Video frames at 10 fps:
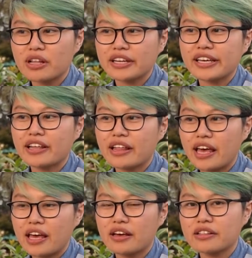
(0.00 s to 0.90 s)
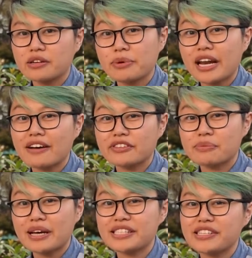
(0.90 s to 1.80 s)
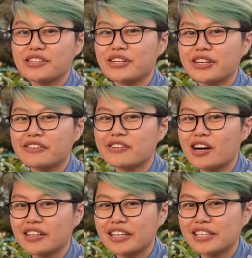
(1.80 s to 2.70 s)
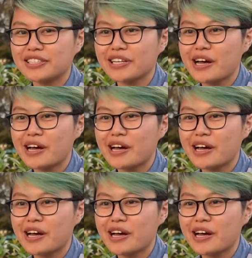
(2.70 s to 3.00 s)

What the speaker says: Quality LA a little bit after my senior year of college.